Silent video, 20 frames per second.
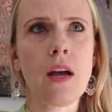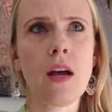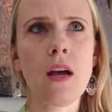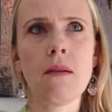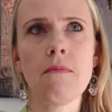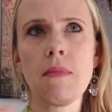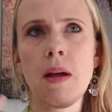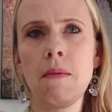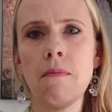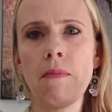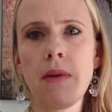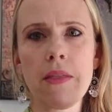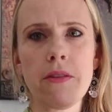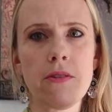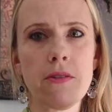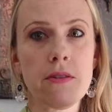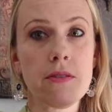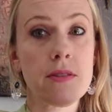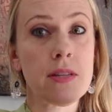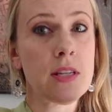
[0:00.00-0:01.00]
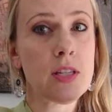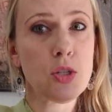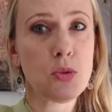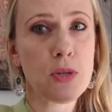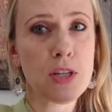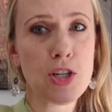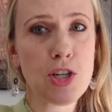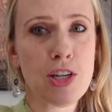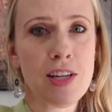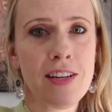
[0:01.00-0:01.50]
My mother's
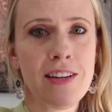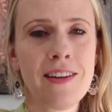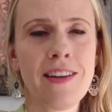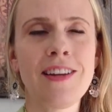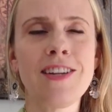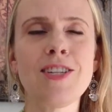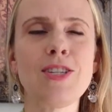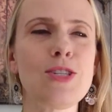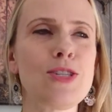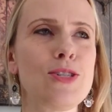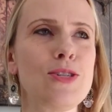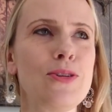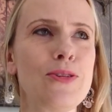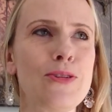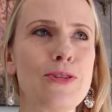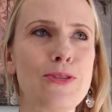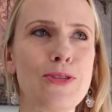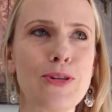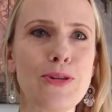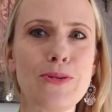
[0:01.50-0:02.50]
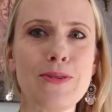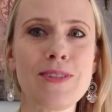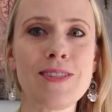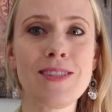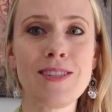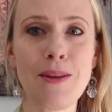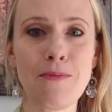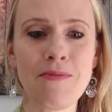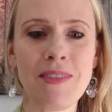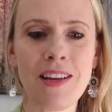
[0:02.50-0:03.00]
intuition, I just knew that there was
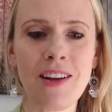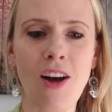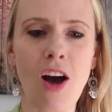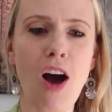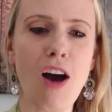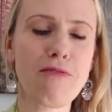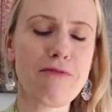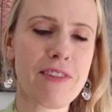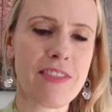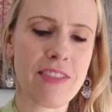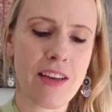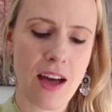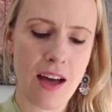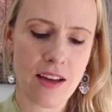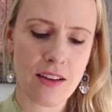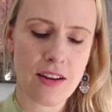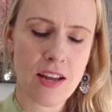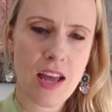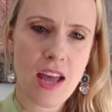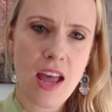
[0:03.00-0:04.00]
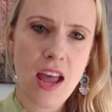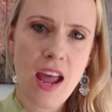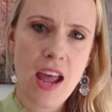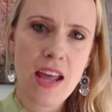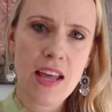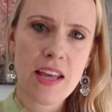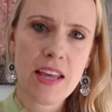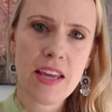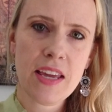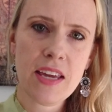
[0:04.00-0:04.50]
something off with that.
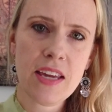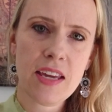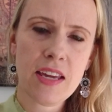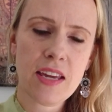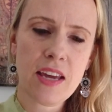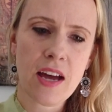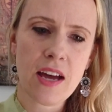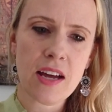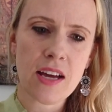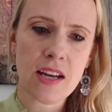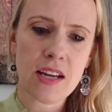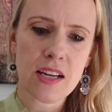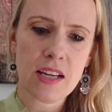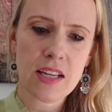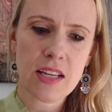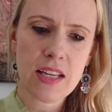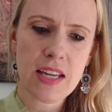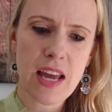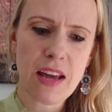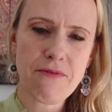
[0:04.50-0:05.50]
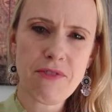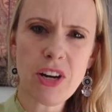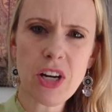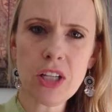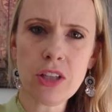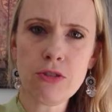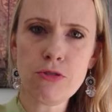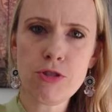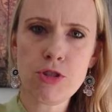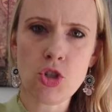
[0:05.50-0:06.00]
He had
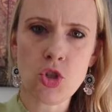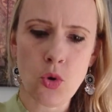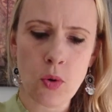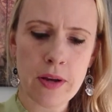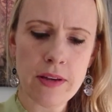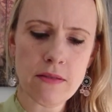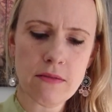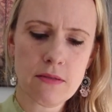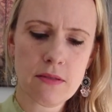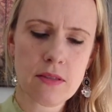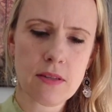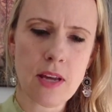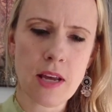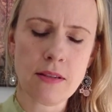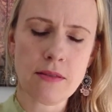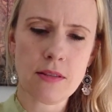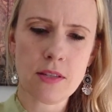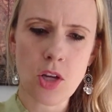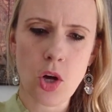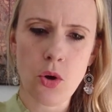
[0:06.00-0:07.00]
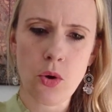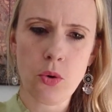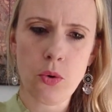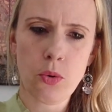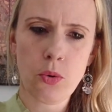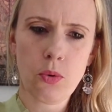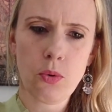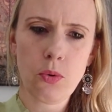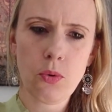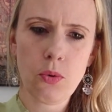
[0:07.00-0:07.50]
very loose joints, and
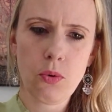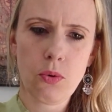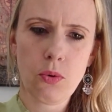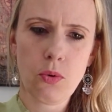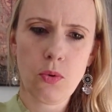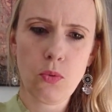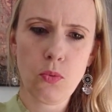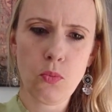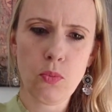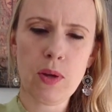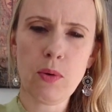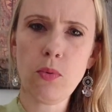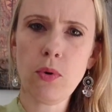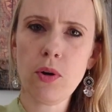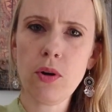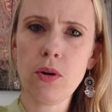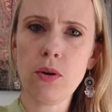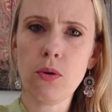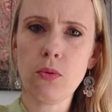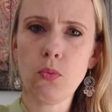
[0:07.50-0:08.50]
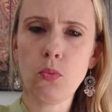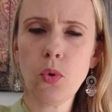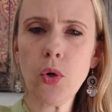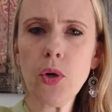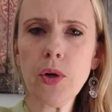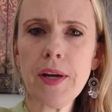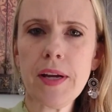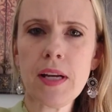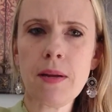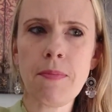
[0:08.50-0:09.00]
so we were
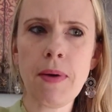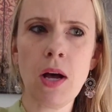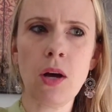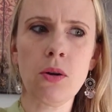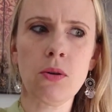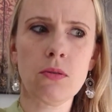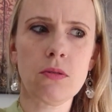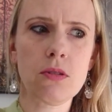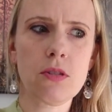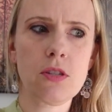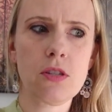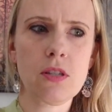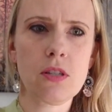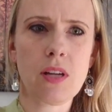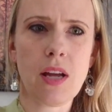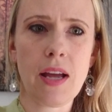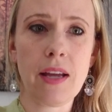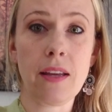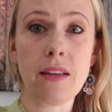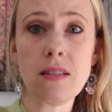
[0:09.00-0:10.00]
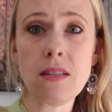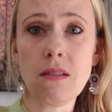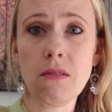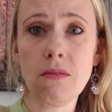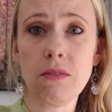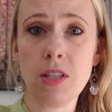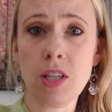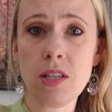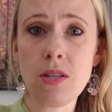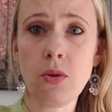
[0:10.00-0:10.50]
worried about, I guess
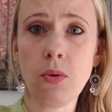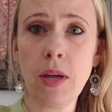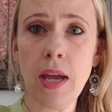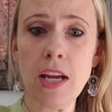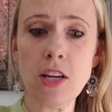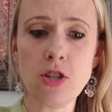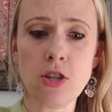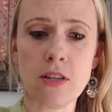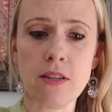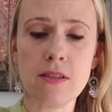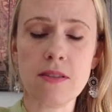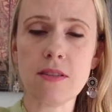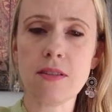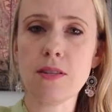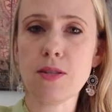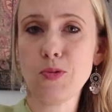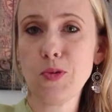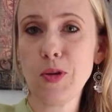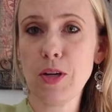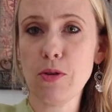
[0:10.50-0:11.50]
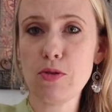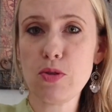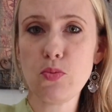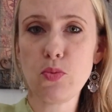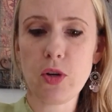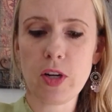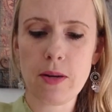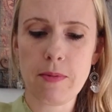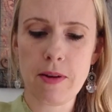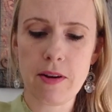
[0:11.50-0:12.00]
dislocations is what I was
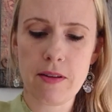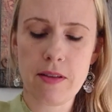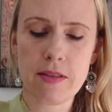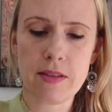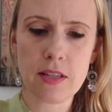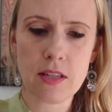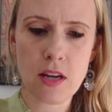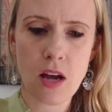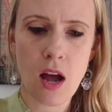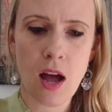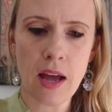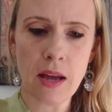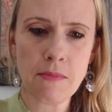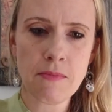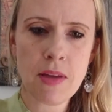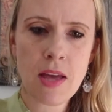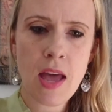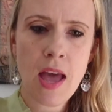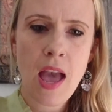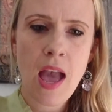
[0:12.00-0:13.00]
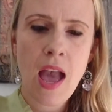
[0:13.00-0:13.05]
worried about at the time,